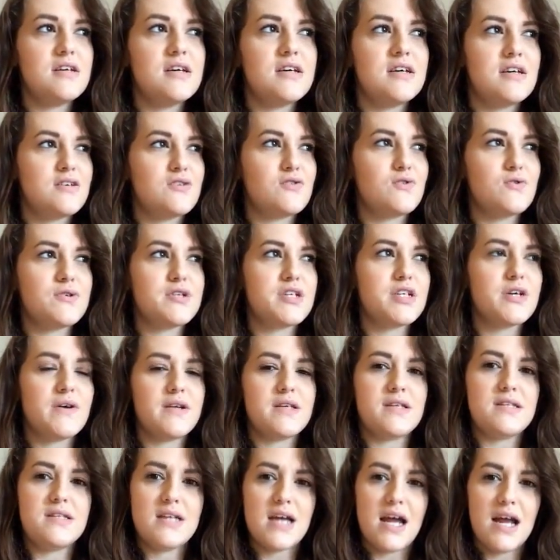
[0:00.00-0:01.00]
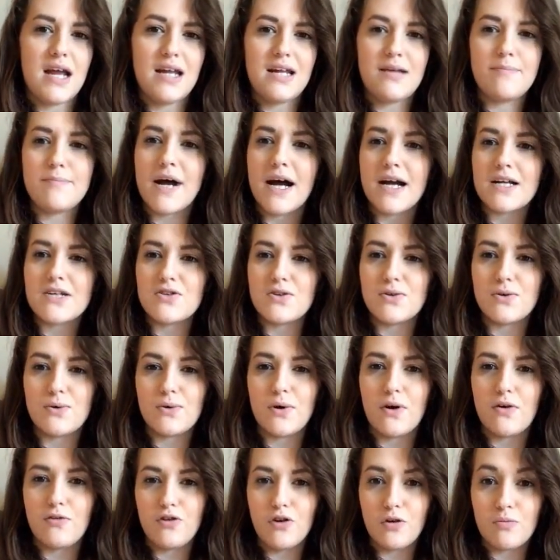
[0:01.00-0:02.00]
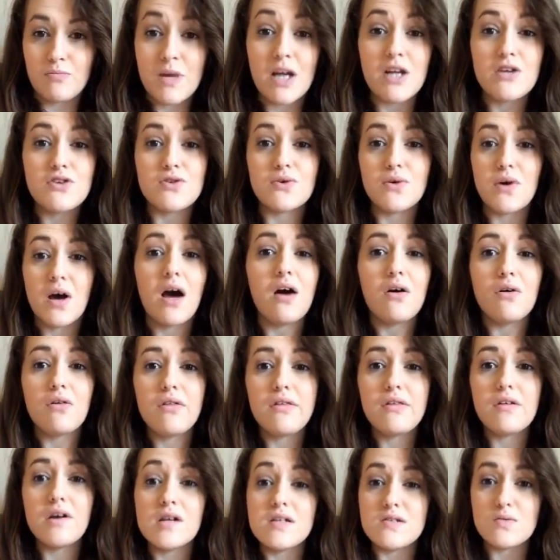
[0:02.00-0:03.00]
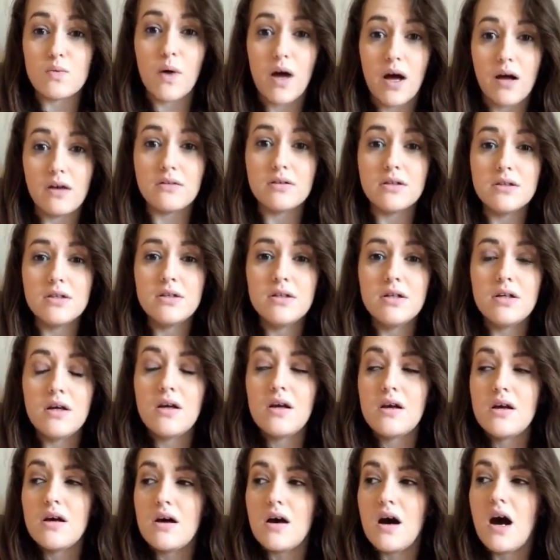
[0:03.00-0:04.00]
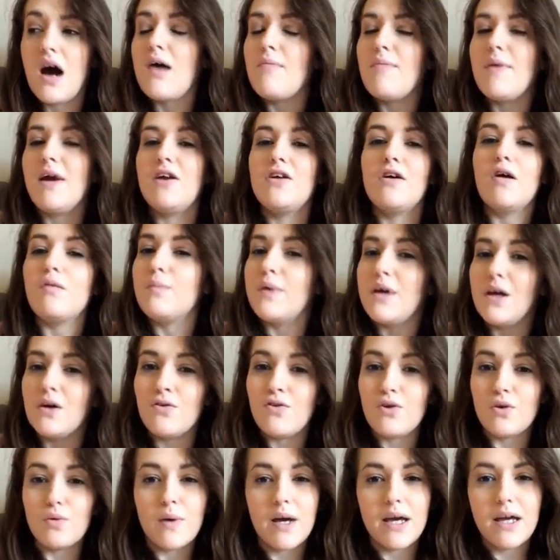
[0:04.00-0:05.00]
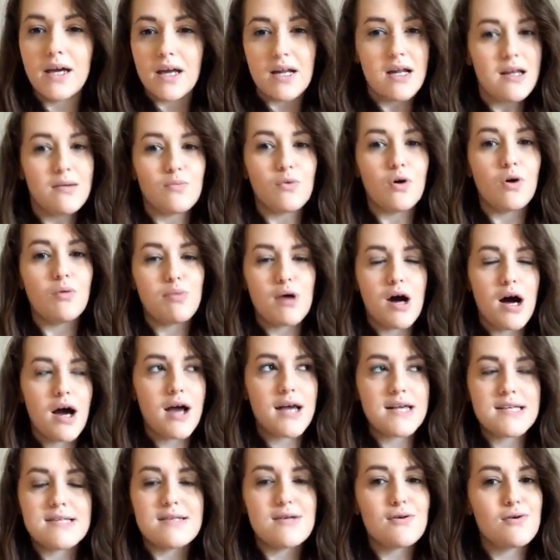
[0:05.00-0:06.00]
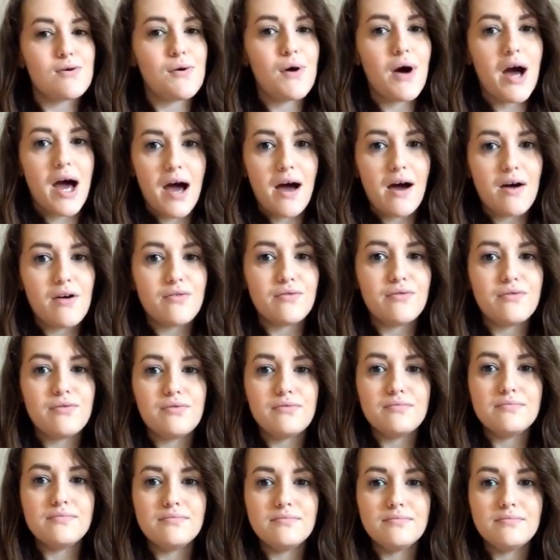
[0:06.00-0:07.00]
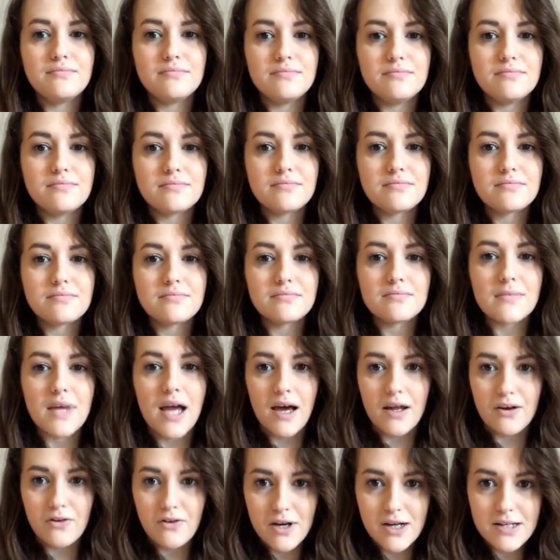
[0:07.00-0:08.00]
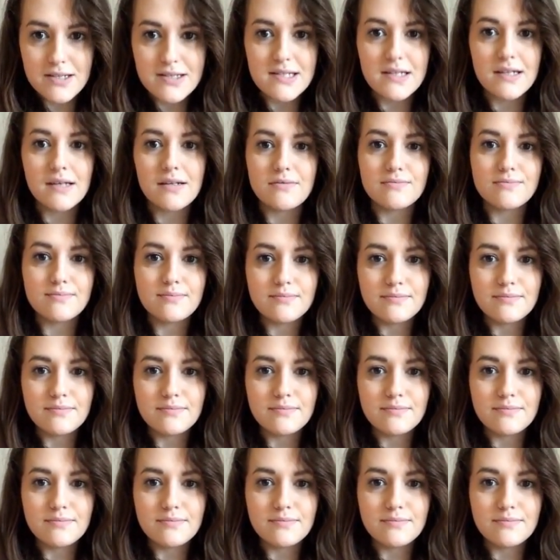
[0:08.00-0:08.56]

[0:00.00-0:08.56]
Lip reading: it's also a daily battle of your mental health as well. I may not be underweight anymore, but I still have anorexia